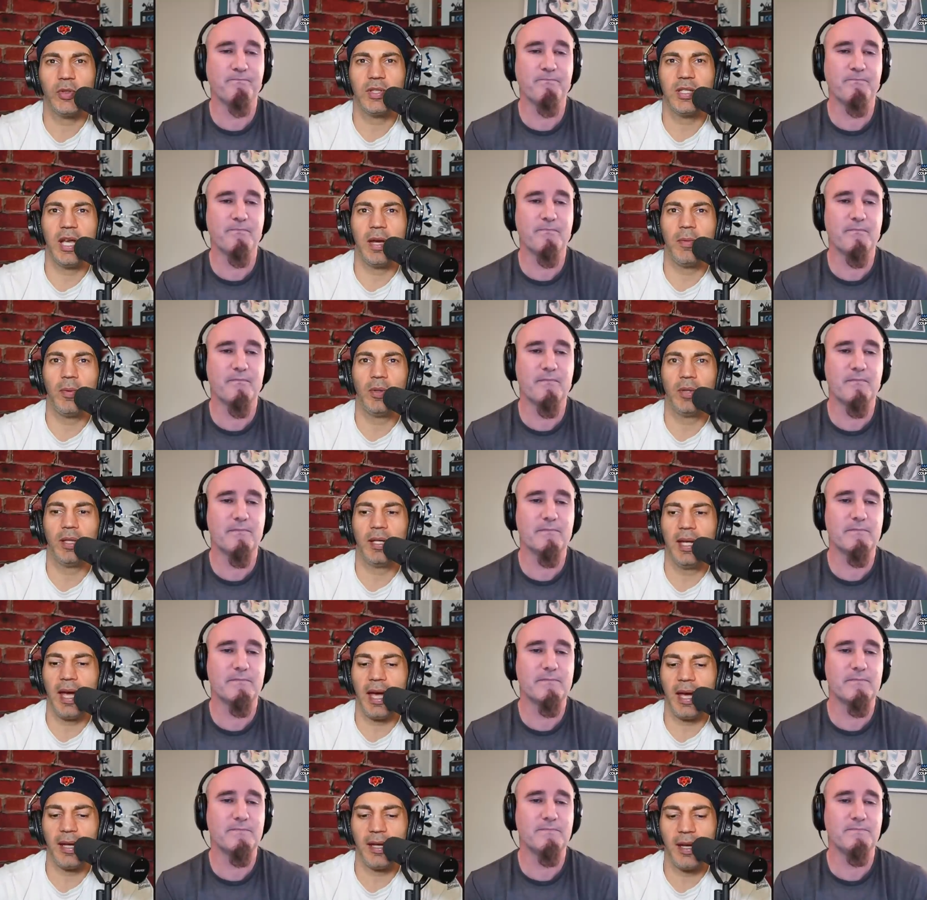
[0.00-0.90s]
Speaker 1: Samuel
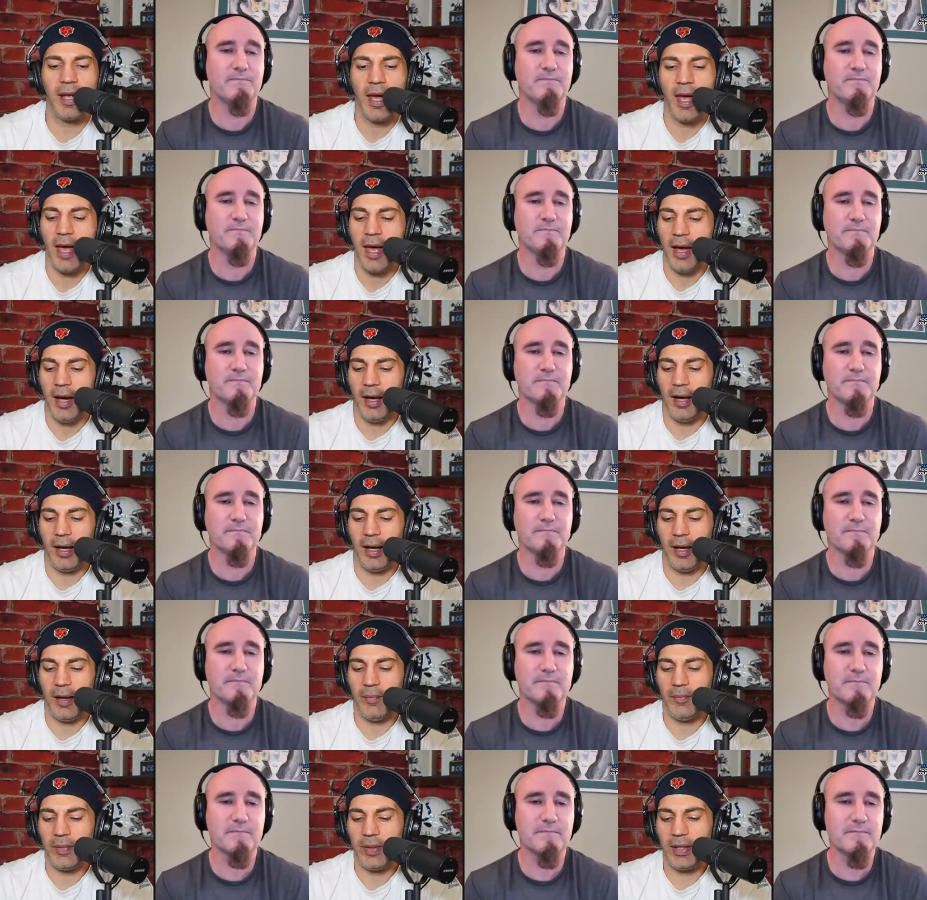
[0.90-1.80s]
again,
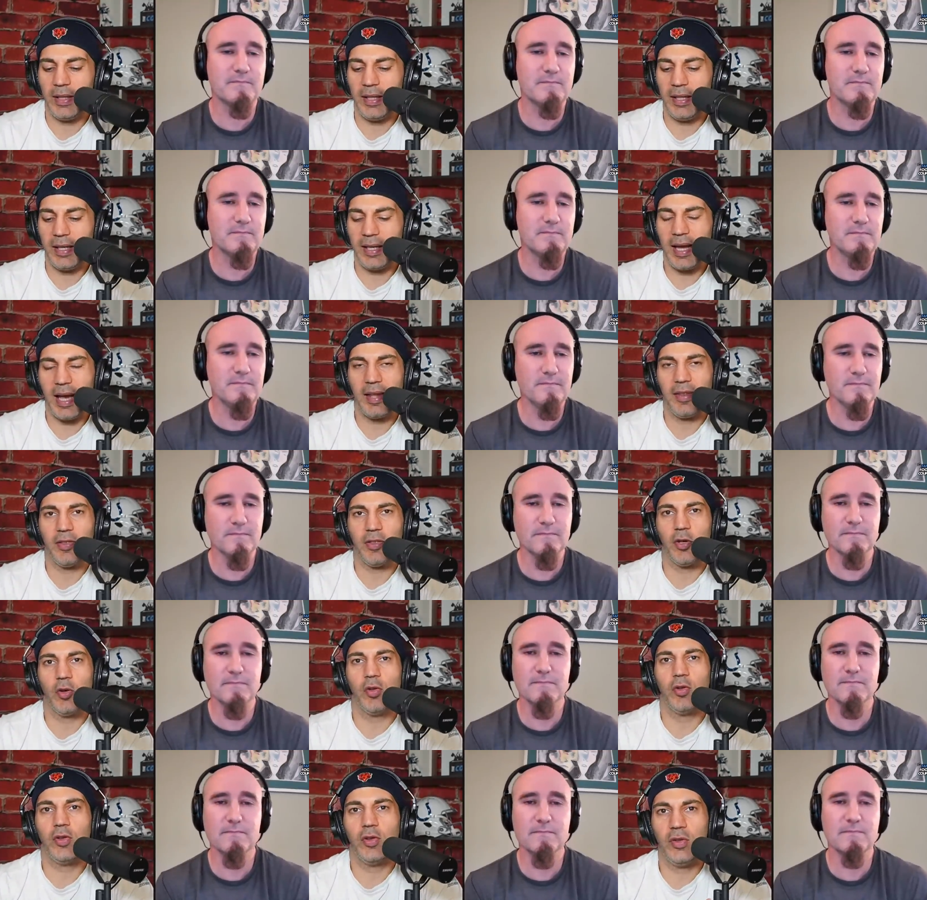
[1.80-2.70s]
um, again,
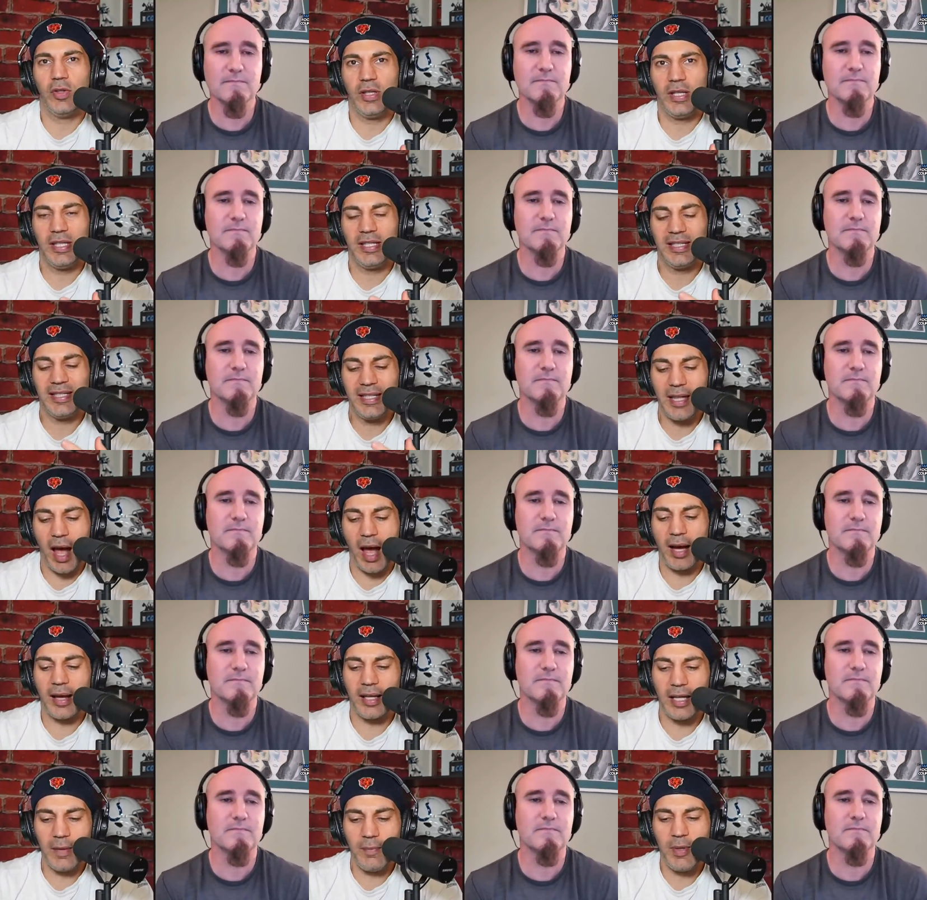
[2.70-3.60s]
the, he's
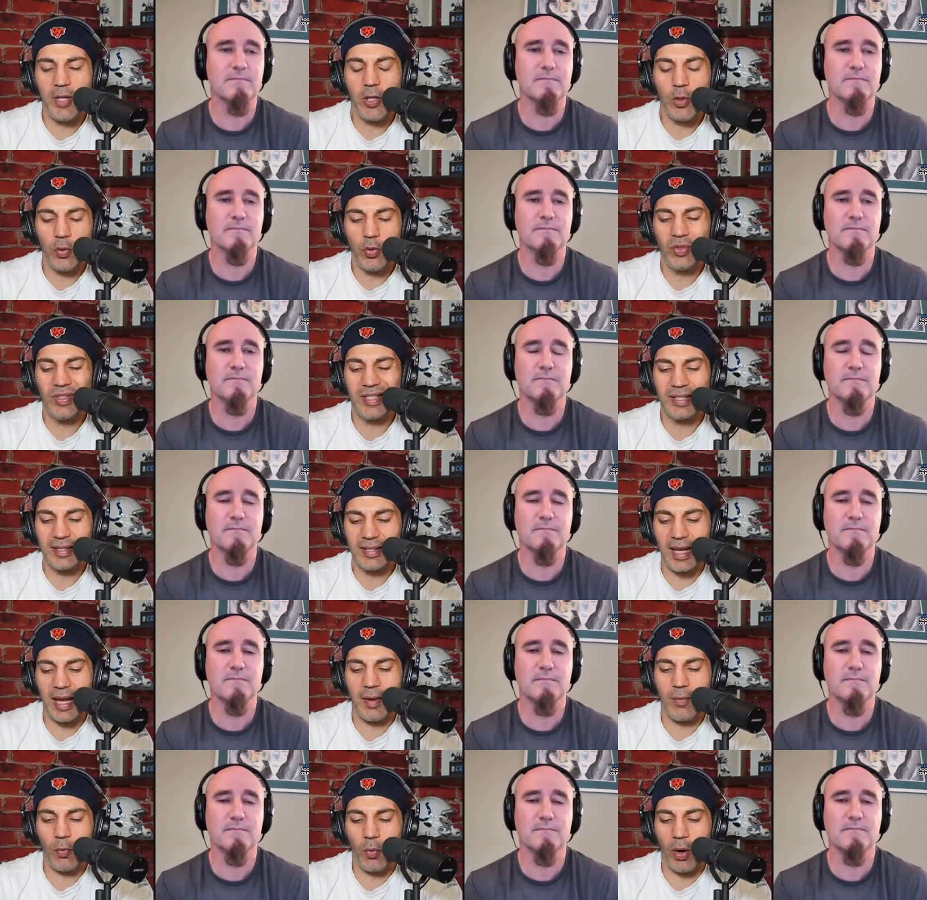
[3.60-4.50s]
not going to be used the
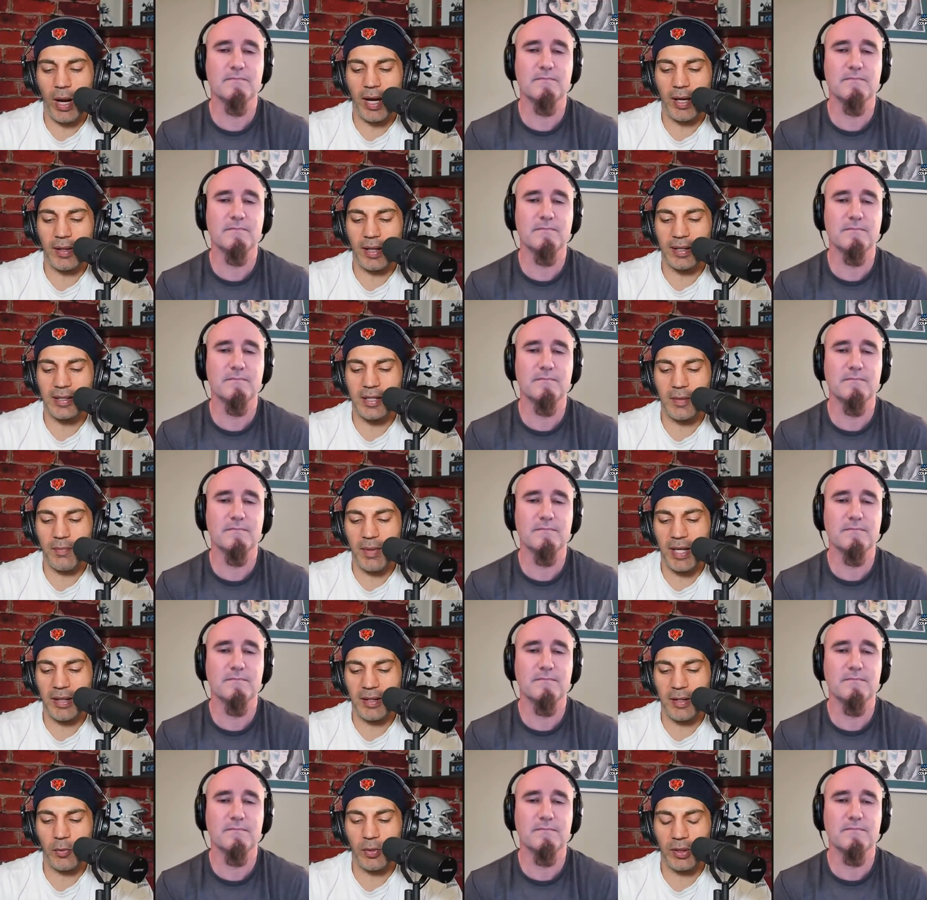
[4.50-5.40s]
same way. That's a
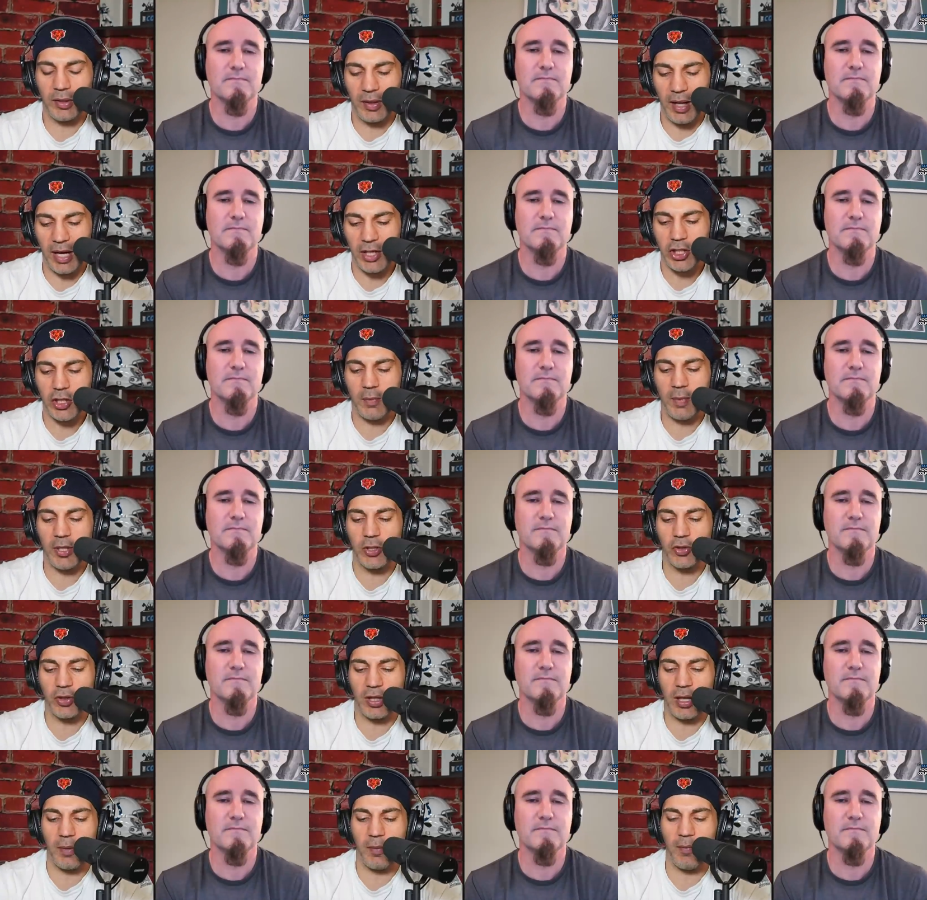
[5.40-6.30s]
big thing. With Elijah
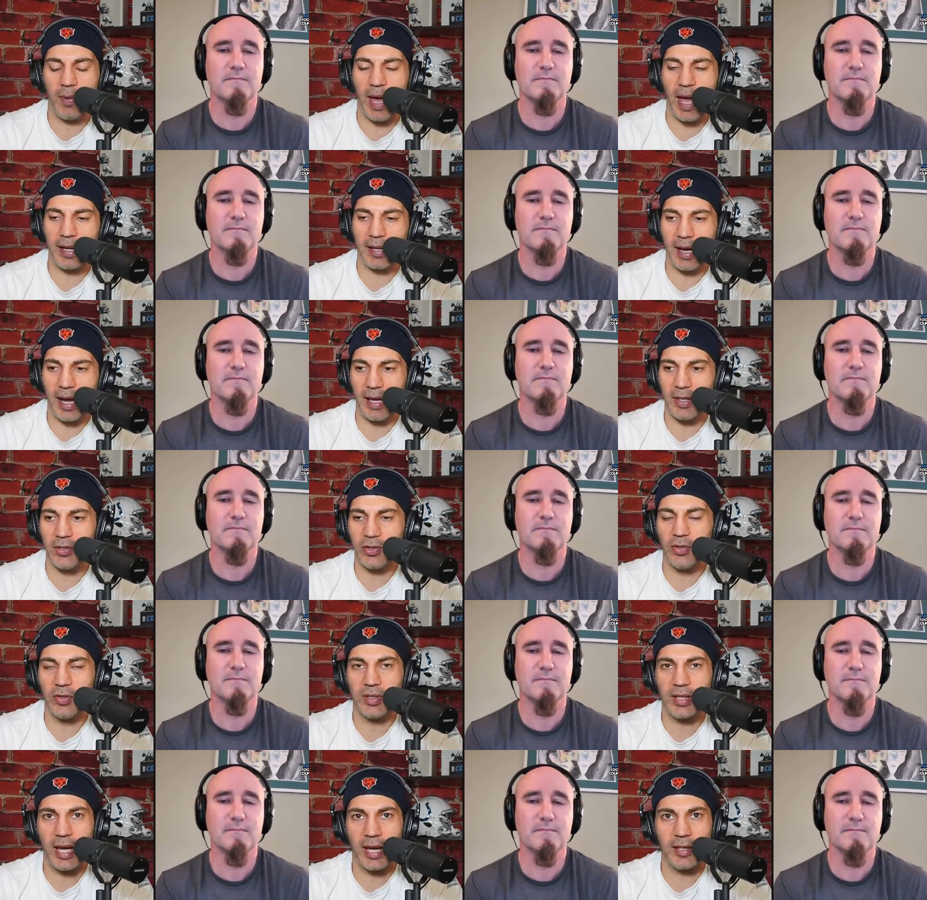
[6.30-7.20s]
Mitchell come back, as
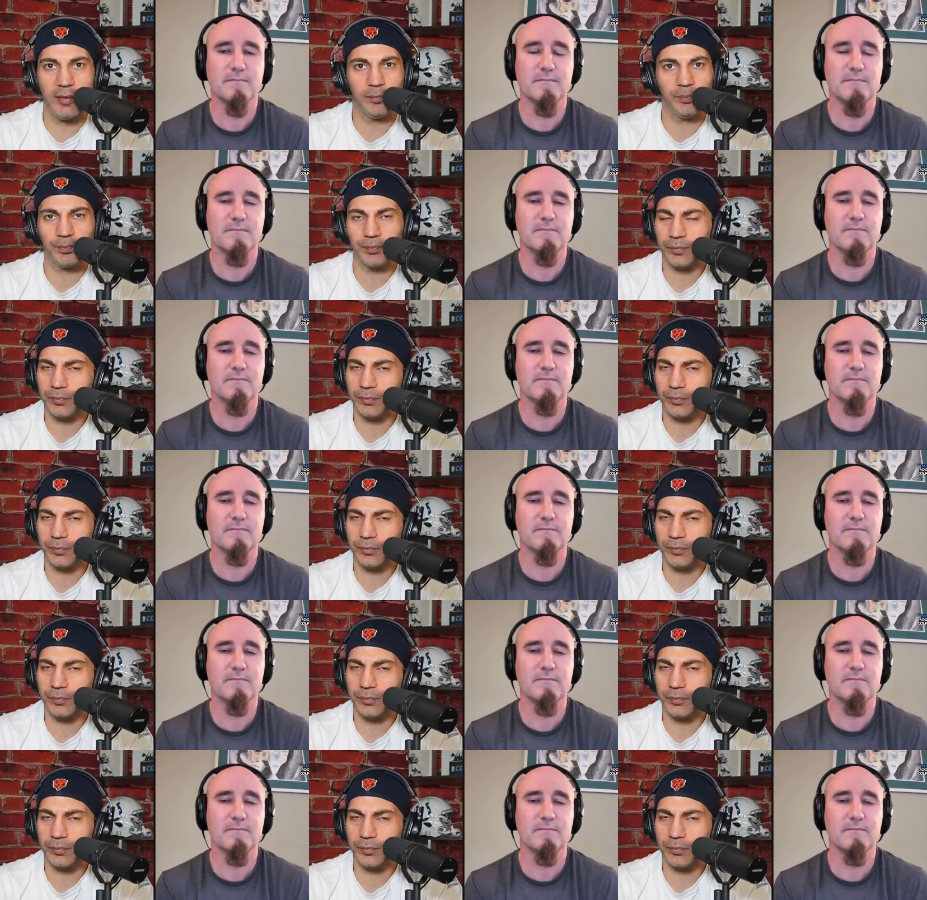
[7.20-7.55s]
you said,